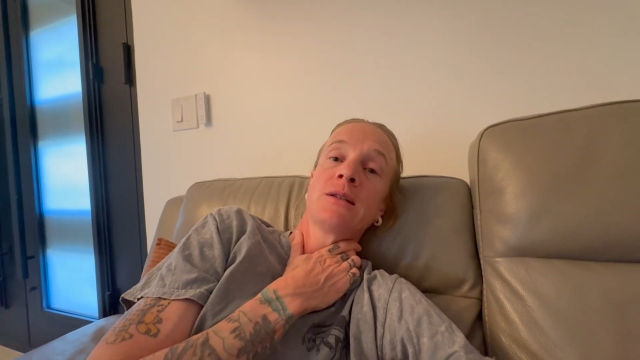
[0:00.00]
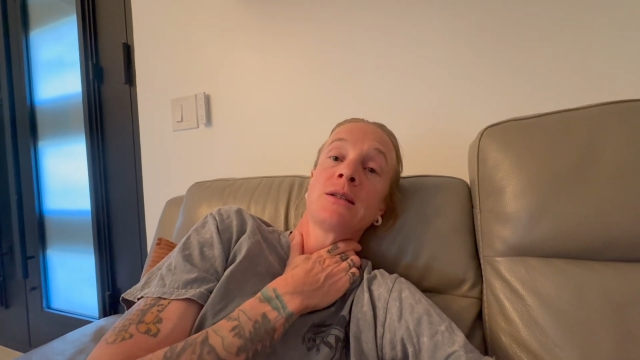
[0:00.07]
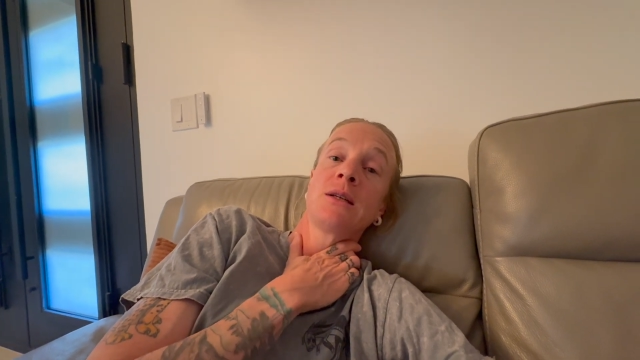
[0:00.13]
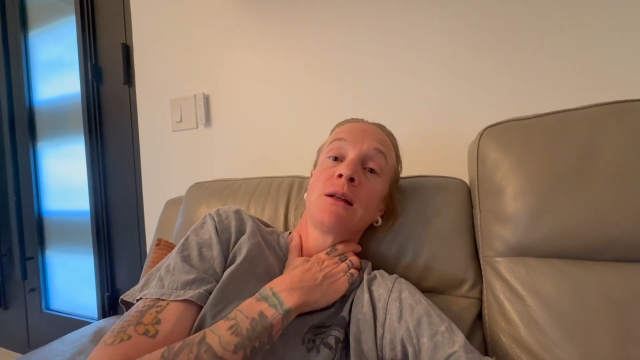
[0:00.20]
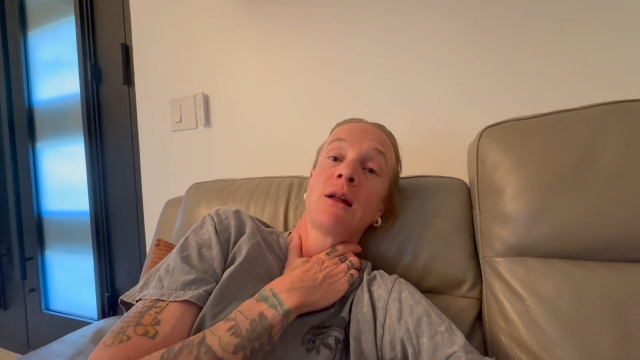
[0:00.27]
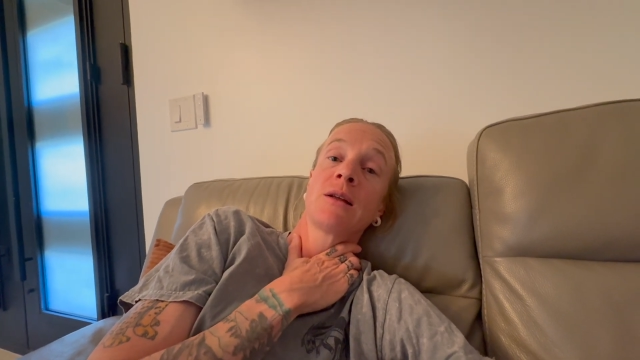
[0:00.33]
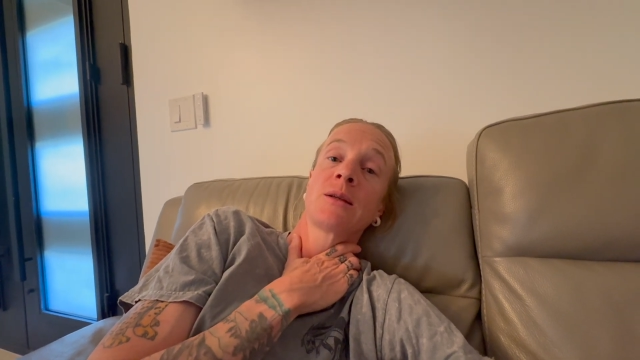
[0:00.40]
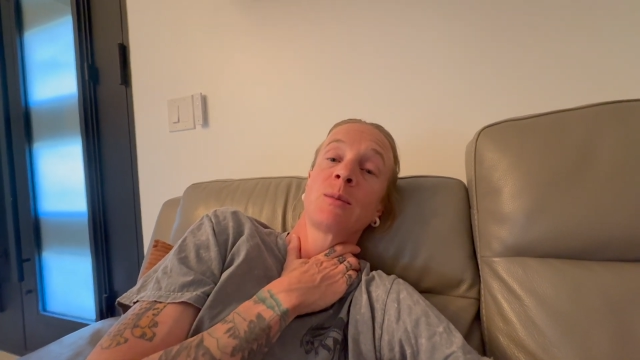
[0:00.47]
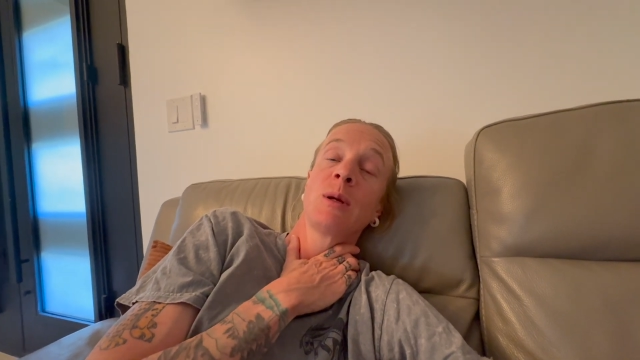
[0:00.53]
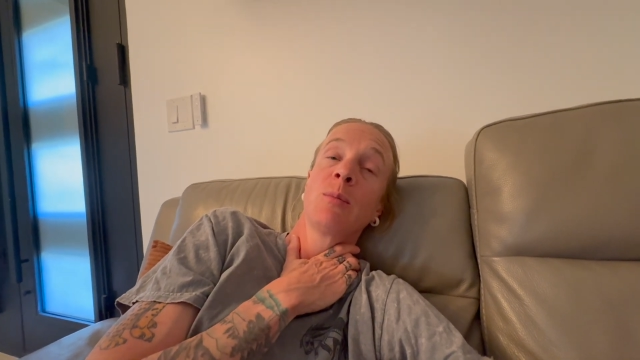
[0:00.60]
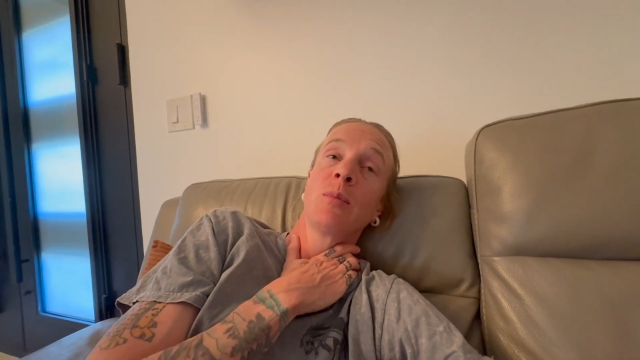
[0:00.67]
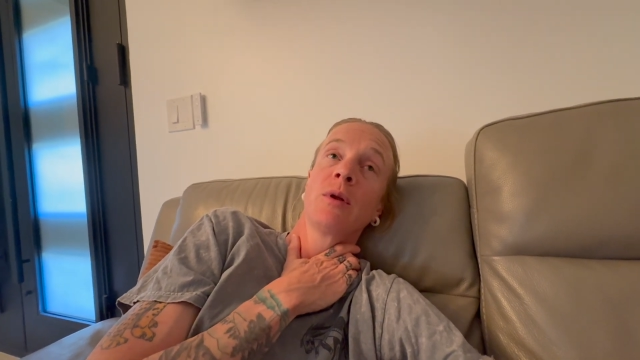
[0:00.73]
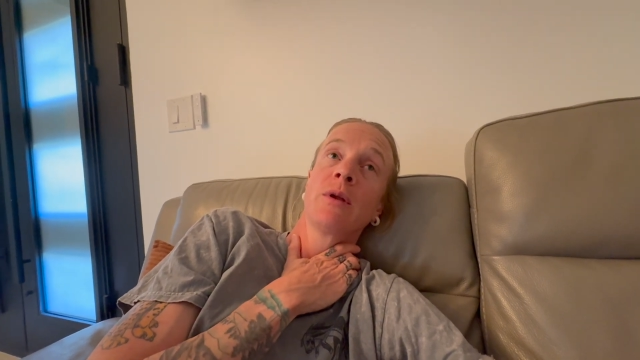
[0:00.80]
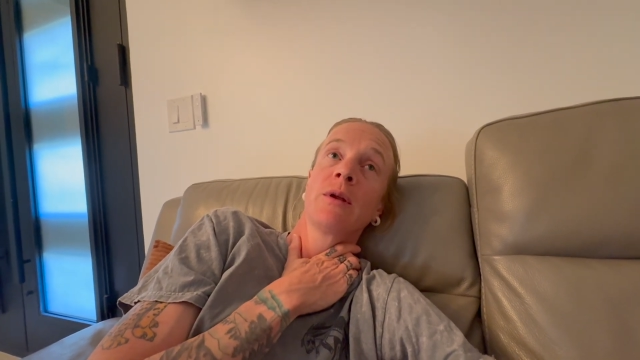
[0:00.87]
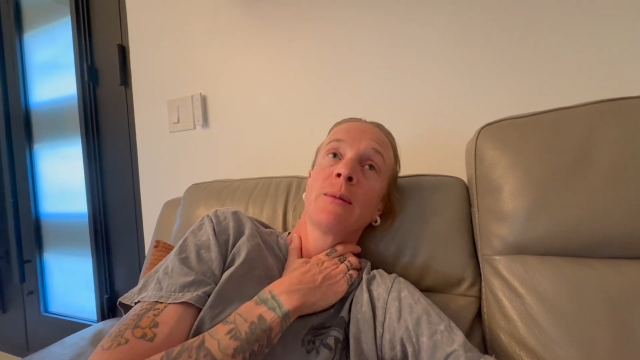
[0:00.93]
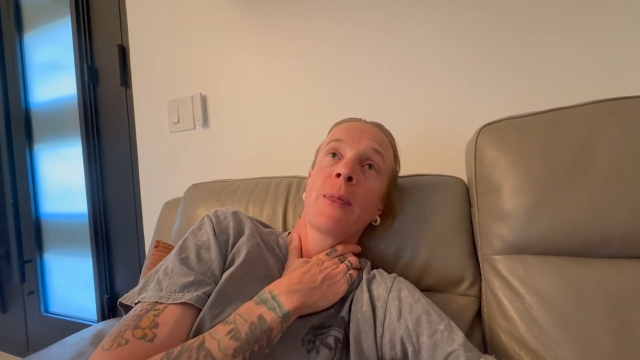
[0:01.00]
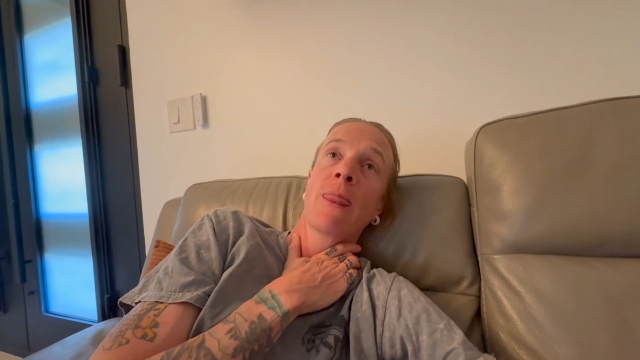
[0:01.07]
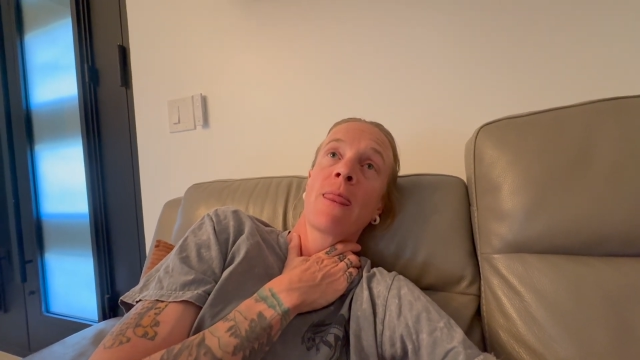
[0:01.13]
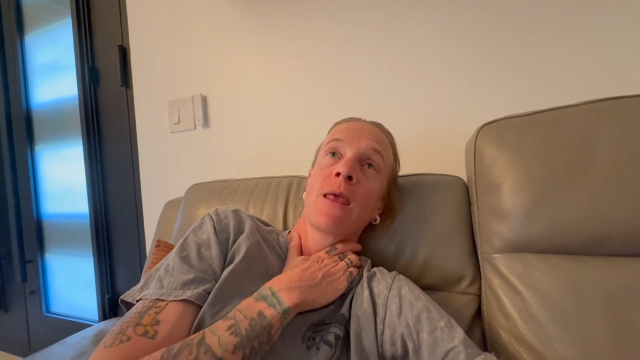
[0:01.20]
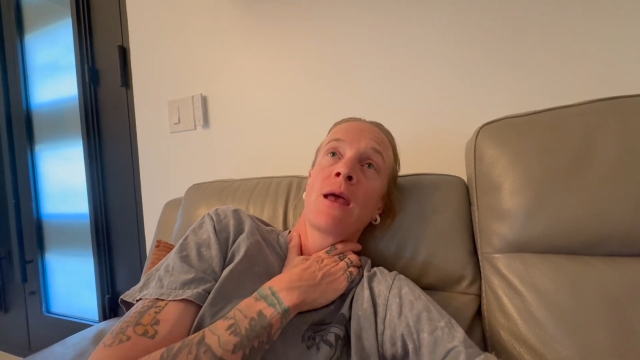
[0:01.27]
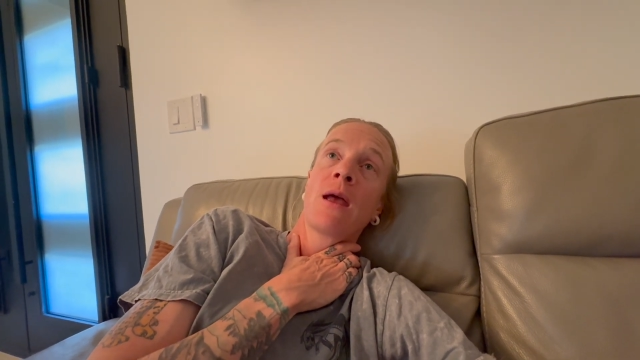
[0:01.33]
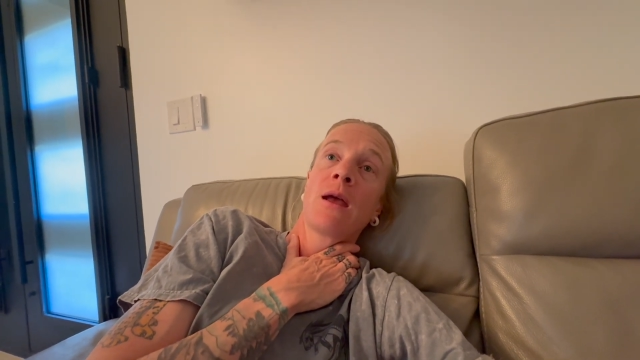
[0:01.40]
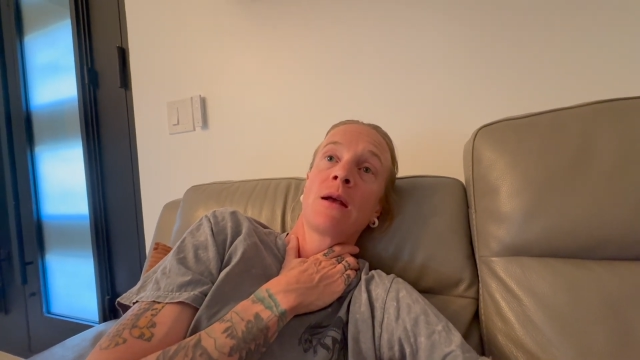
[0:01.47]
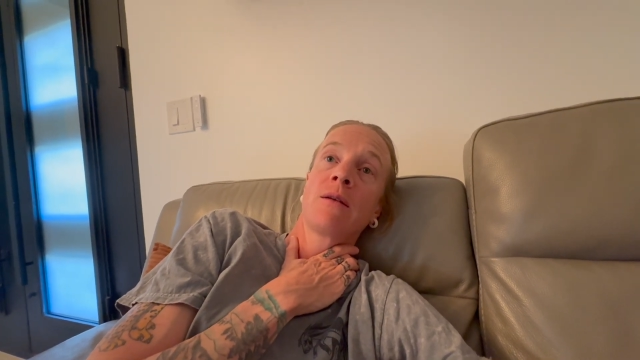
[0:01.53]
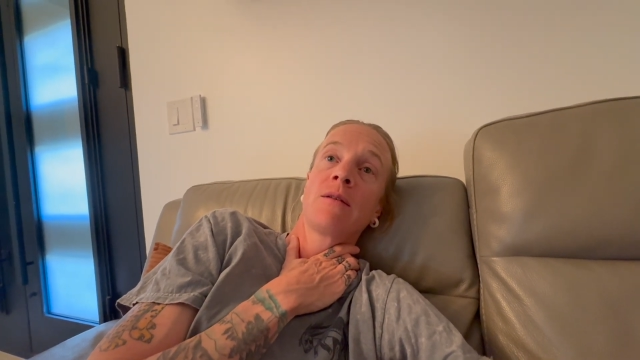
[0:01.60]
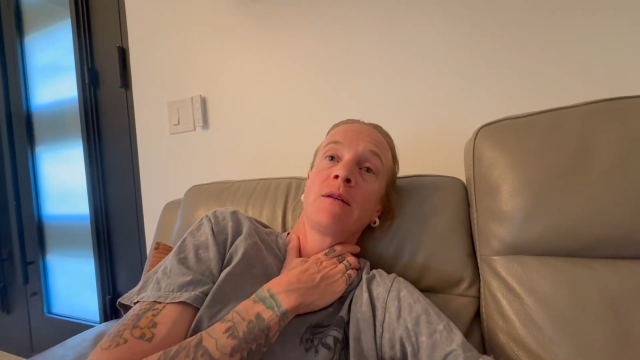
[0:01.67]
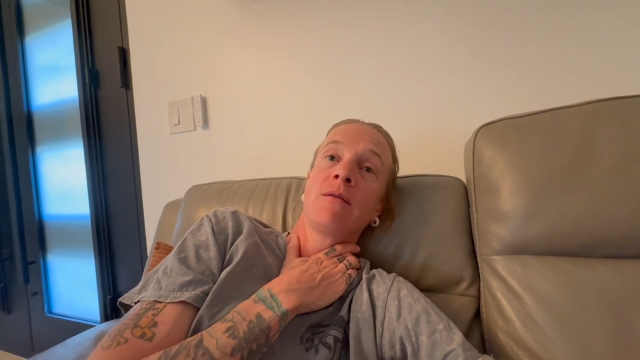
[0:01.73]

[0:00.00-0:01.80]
see lots of people, see